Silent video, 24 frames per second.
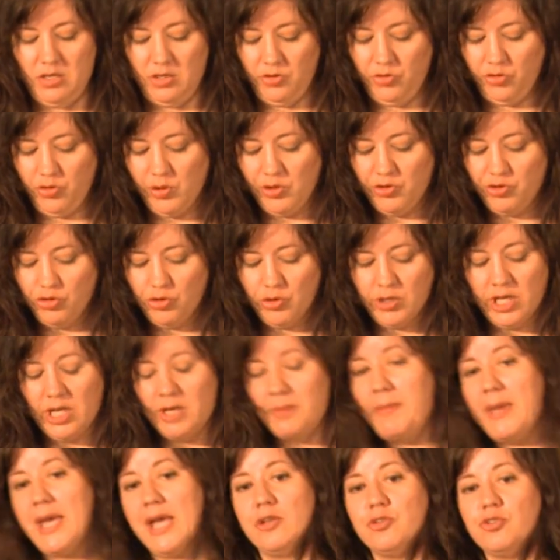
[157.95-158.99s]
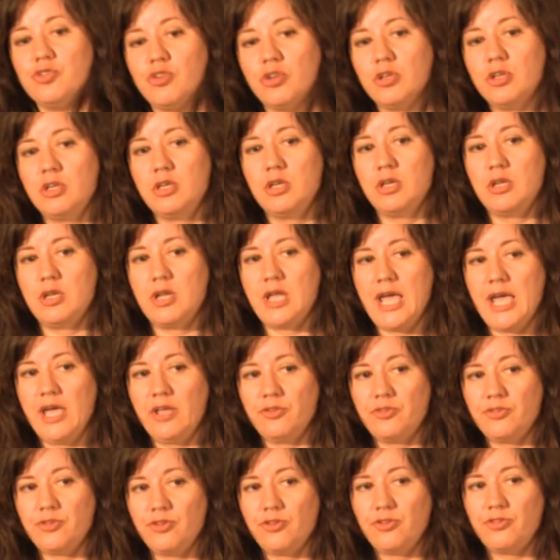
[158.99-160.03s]
So as you can imagine,
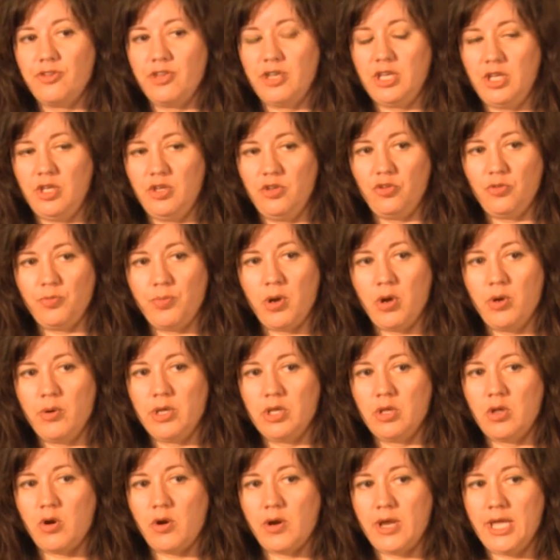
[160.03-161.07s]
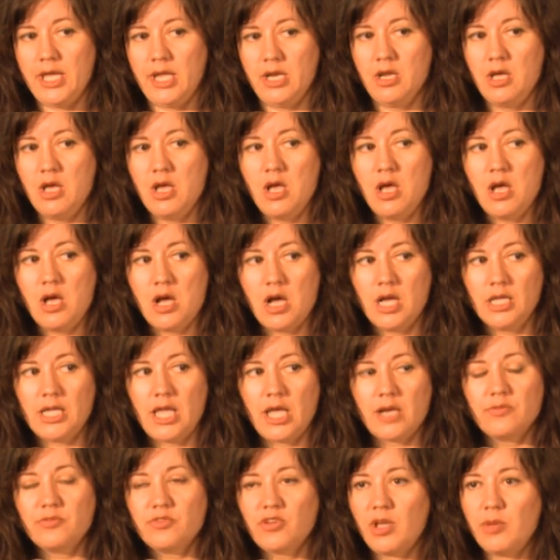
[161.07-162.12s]
as the city's Poet Laureate, a
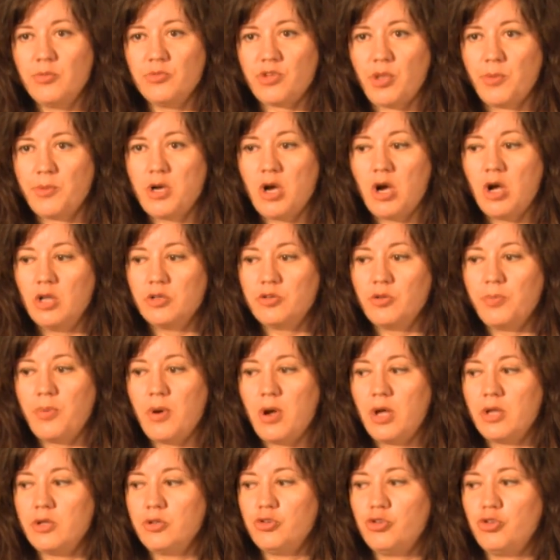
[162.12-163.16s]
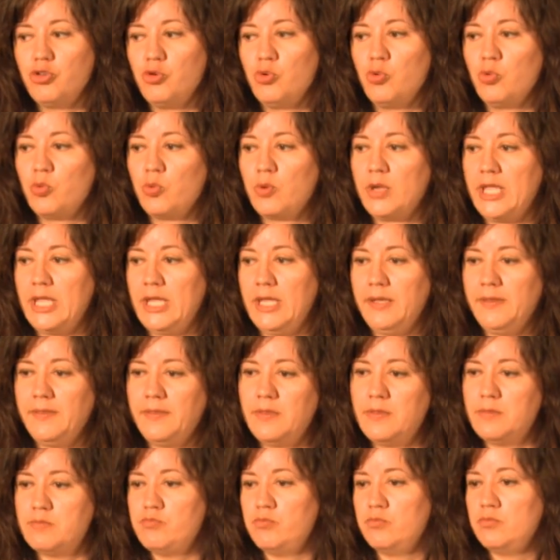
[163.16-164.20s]
lot of times I'm called upon to read
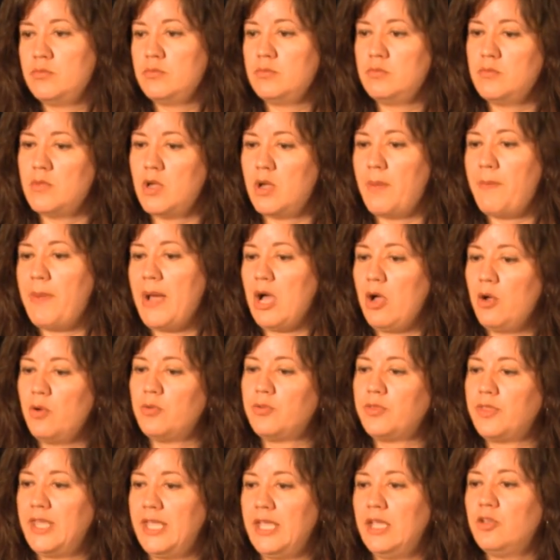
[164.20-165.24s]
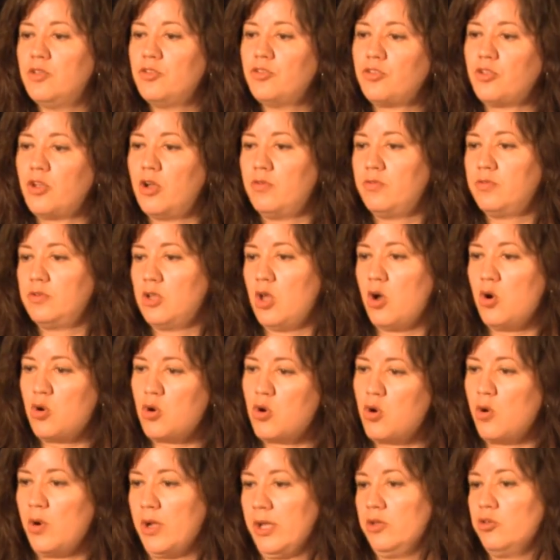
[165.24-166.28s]
about things of
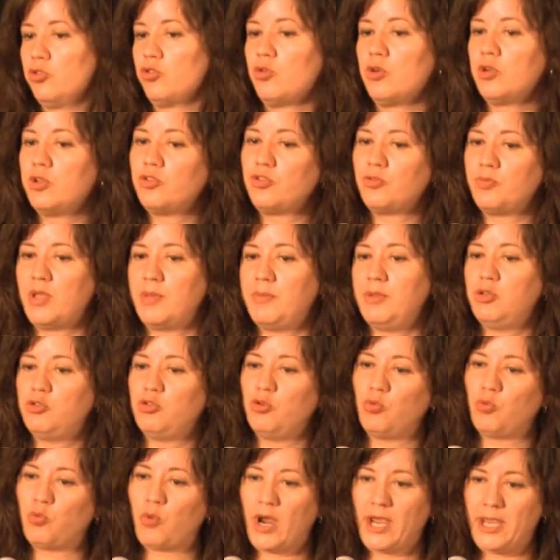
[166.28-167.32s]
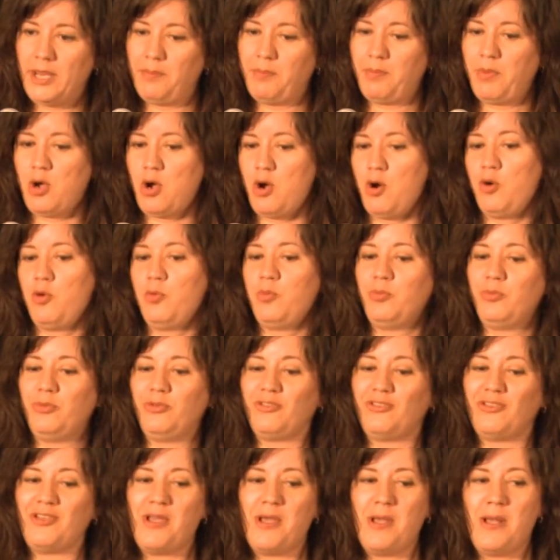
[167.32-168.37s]
local interest, maybe to write
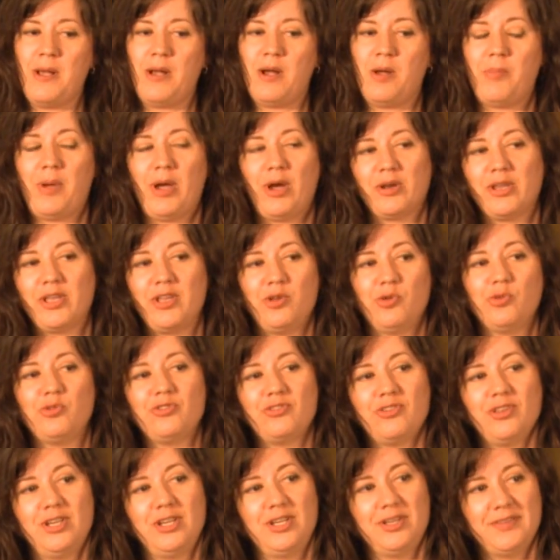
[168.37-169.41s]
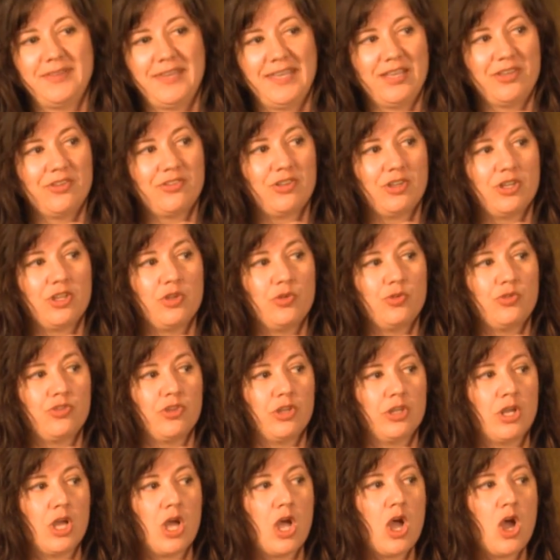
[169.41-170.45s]
poems about Houston and things in
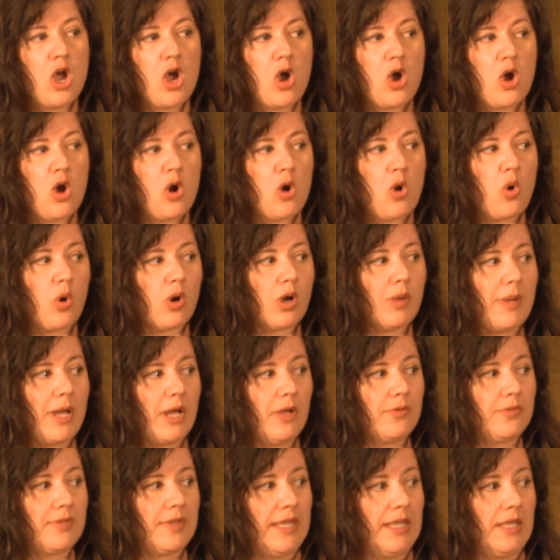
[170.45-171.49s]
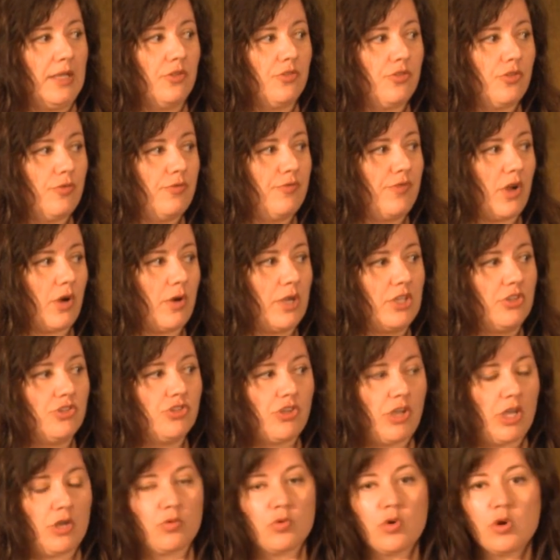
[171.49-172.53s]
Houston, or about things of very
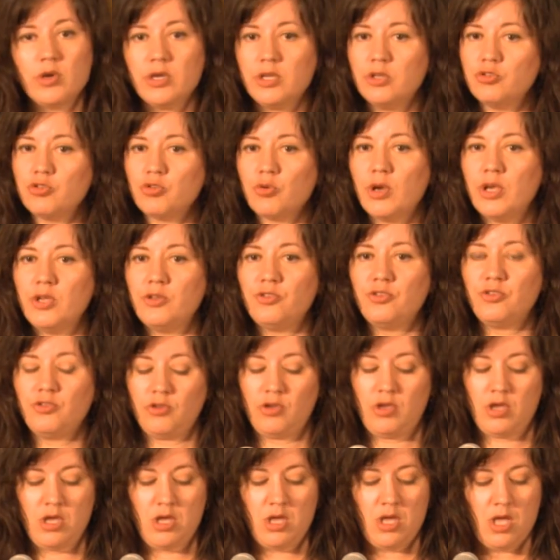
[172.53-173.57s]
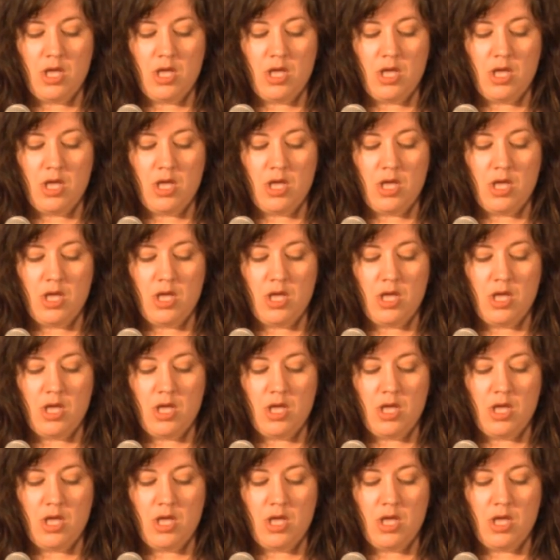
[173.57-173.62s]
general interest.